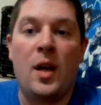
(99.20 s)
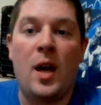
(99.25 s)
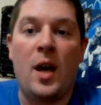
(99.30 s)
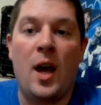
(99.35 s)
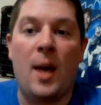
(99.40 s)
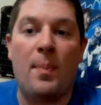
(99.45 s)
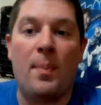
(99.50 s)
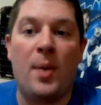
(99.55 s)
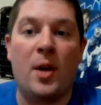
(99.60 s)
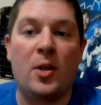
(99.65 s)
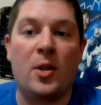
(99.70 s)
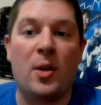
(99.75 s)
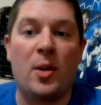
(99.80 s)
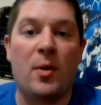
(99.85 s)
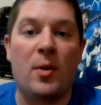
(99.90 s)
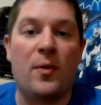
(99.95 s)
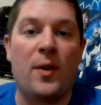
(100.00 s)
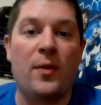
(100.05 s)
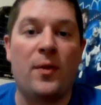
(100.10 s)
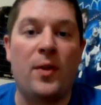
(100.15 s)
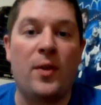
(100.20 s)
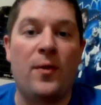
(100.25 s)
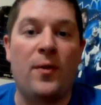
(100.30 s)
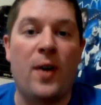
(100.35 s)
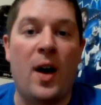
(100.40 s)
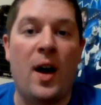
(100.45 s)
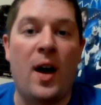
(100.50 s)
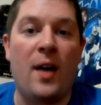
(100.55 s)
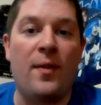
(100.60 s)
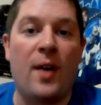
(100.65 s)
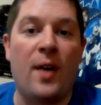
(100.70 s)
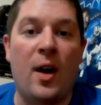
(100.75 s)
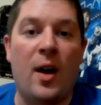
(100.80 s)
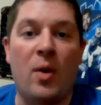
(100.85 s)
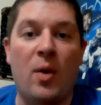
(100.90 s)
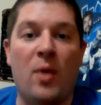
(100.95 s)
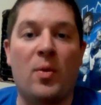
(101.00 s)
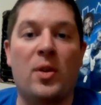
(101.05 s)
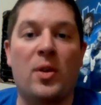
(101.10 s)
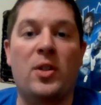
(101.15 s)
At pick number 55, I
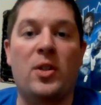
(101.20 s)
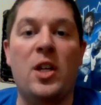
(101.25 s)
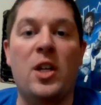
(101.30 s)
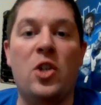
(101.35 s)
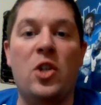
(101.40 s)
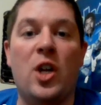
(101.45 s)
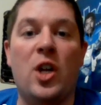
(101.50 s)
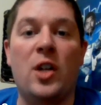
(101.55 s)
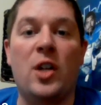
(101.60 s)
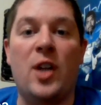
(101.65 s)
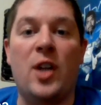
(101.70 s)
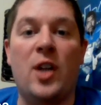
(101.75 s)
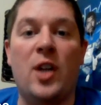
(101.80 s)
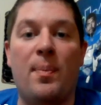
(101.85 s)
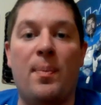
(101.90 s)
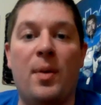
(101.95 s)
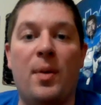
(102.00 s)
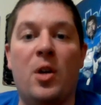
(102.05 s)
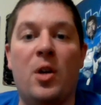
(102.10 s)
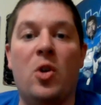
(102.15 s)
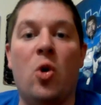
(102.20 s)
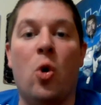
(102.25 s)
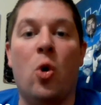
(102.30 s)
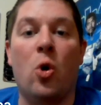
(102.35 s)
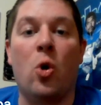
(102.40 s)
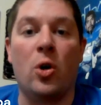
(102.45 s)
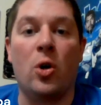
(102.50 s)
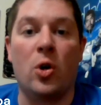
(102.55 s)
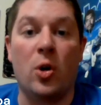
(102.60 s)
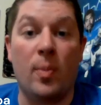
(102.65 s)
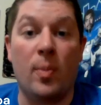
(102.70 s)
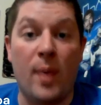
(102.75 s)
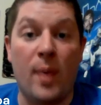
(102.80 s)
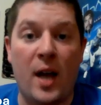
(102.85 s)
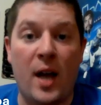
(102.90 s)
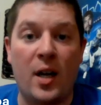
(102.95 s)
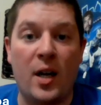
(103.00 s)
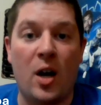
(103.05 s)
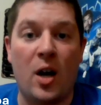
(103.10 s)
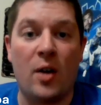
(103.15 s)
went with TJ Tampa,
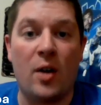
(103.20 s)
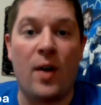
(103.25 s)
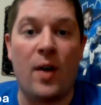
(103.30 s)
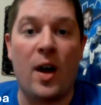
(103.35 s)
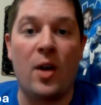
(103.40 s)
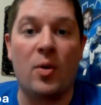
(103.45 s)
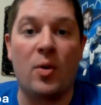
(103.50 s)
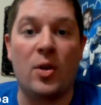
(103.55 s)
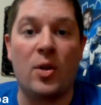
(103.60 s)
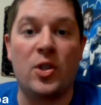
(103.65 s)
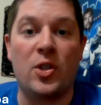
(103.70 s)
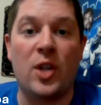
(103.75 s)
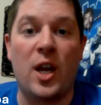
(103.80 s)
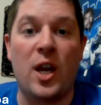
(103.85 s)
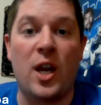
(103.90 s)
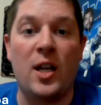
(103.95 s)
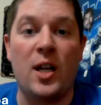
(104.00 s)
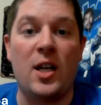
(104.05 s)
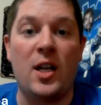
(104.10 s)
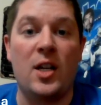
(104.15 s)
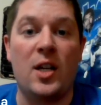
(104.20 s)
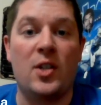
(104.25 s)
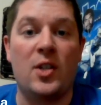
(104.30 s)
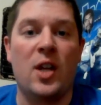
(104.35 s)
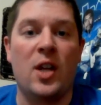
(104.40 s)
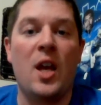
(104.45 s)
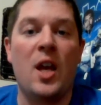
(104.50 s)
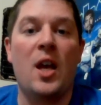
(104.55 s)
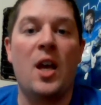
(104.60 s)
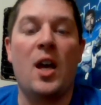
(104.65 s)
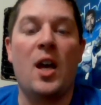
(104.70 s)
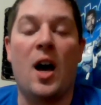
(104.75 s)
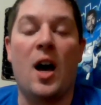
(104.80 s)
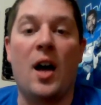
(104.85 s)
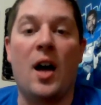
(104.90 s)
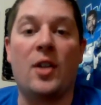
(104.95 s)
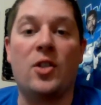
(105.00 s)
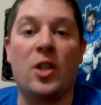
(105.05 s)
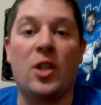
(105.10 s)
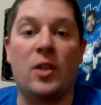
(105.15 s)
cornerback out of Iowa State. He's
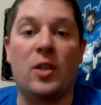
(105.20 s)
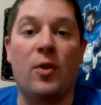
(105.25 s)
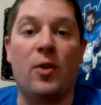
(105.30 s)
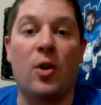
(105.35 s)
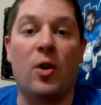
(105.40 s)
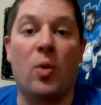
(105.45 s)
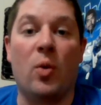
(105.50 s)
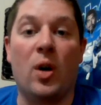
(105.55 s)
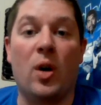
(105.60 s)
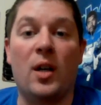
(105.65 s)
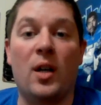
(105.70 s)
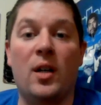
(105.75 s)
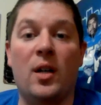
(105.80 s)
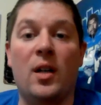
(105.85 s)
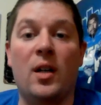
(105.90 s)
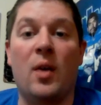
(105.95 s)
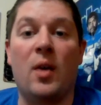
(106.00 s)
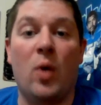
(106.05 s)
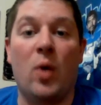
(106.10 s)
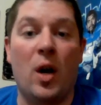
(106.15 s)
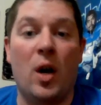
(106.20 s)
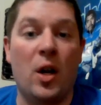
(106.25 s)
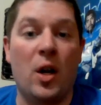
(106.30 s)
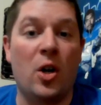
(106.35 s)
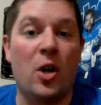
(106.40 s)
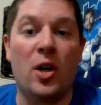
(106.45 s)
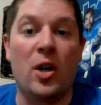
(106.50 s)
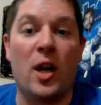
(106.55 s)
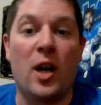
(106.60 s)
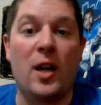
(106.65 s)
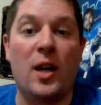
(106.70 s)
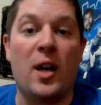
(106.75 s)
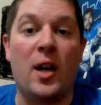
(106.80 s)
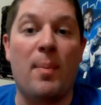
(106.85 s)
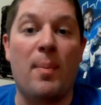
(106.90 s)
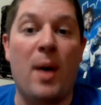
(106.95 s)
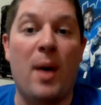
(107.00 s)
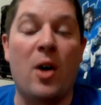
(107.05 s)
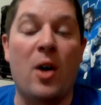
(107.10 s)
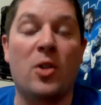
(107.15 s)
6'1",
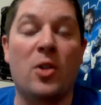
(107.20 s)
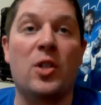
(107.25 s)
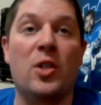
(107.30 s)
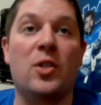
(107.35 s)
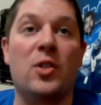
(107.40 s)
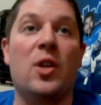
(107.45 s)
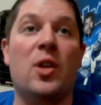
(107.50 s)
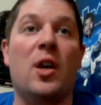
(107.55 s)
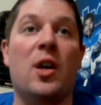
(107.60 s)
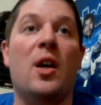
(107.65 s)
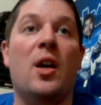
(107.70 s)
198 pounds. He's